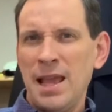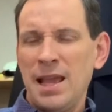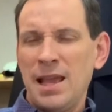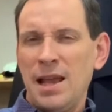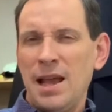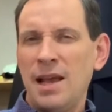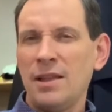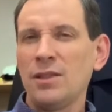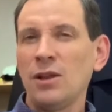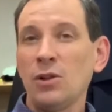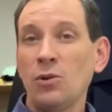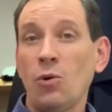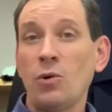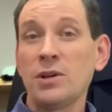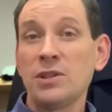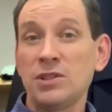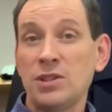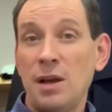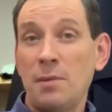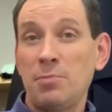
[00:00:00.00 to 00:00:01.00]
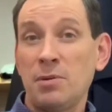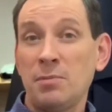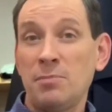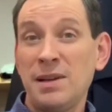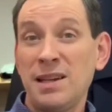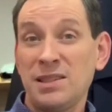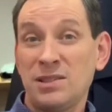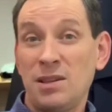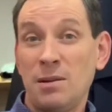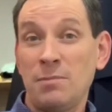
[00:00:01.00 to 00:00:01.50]
and the Lord's Supper
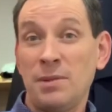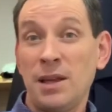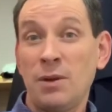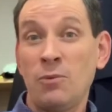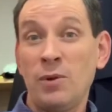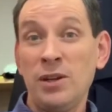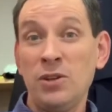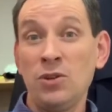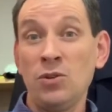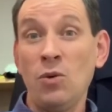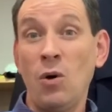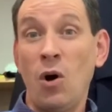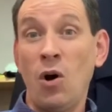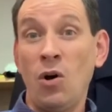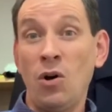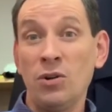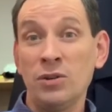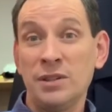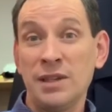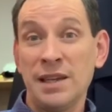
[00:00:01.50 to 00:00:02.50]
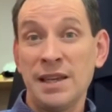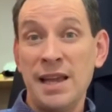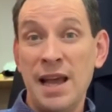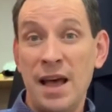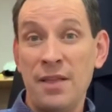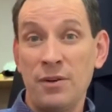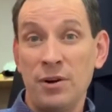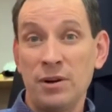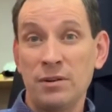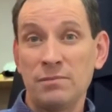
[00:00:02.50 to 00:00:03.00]
being something we do all
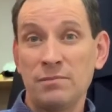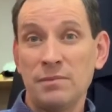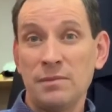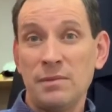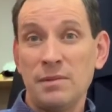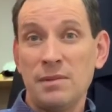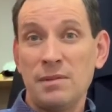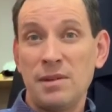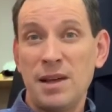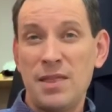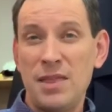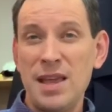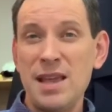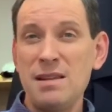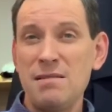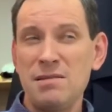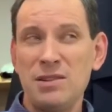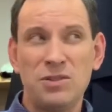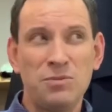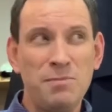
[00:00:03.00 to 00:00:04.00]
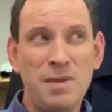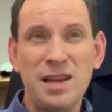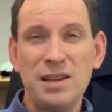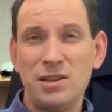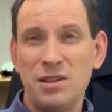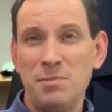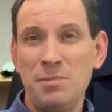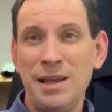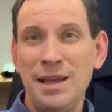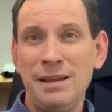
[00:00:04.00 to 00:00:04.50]
together. I think it's meant
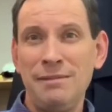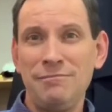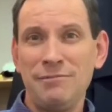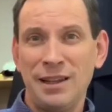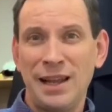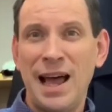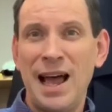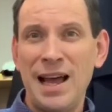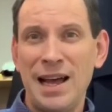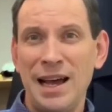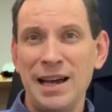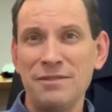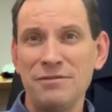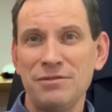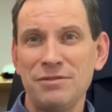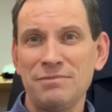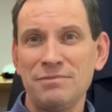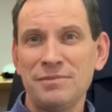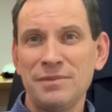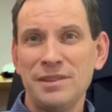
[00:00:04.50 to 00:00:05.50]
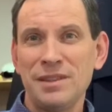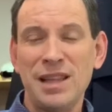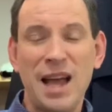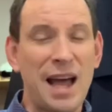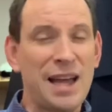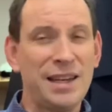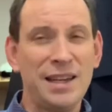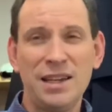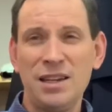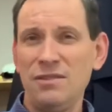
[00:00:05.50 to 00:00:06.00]
to be live,
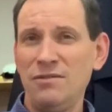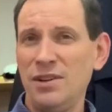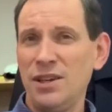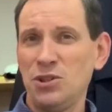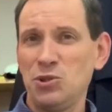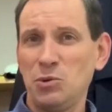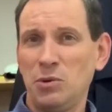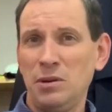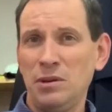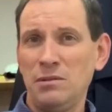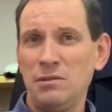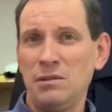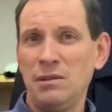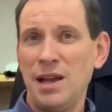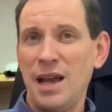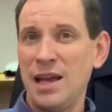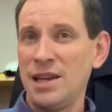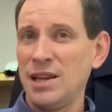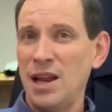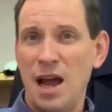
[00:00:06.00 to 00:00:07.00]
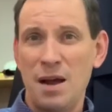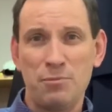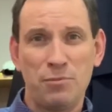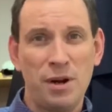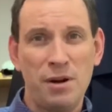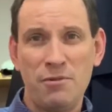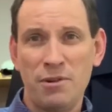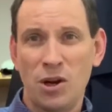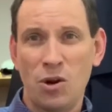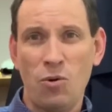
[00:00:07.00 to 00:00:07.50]
not individual and not
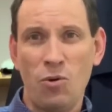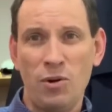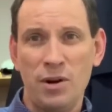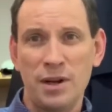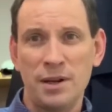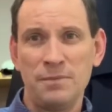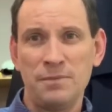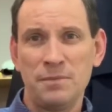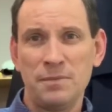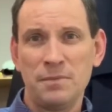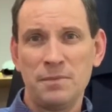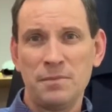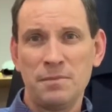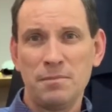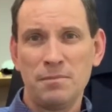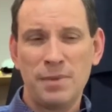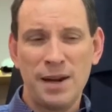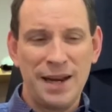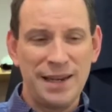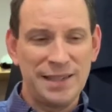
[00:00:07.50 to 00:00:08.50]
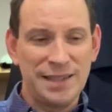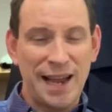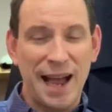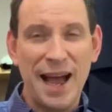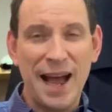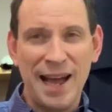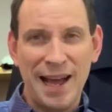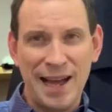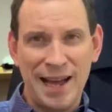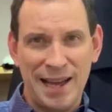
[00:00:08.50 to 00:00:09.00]
pre-recorded, but a
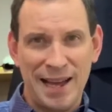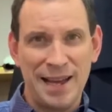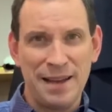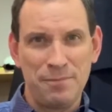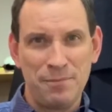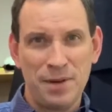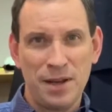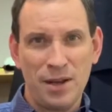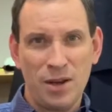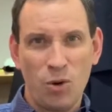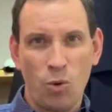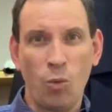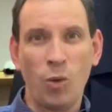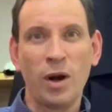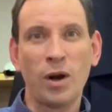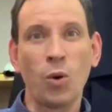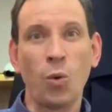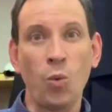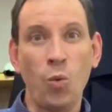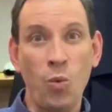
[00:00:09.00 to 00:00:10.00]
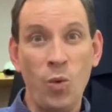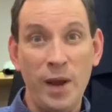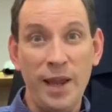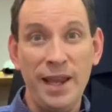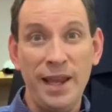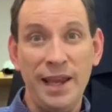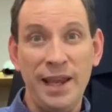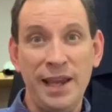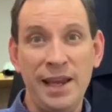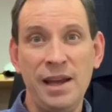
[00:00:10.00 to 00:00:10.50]
time where
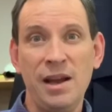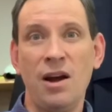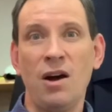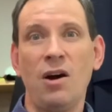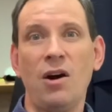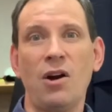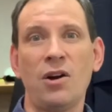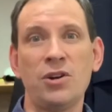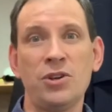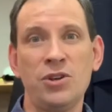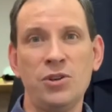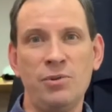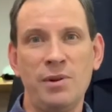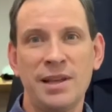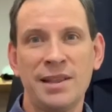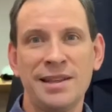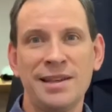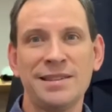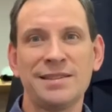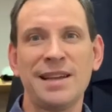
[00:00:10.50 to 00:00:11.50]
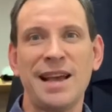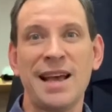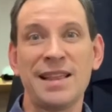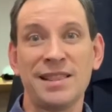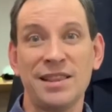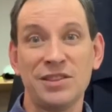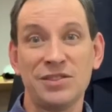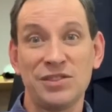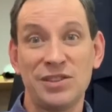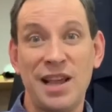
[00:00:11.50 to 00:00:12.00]
we are doing this at
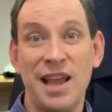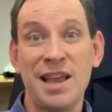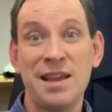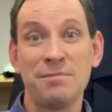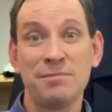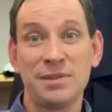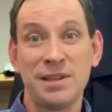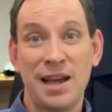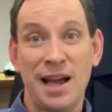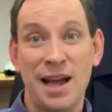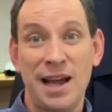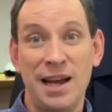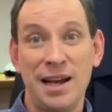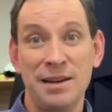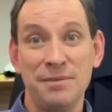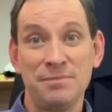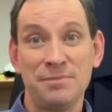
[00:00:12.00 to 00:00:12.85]
the same time.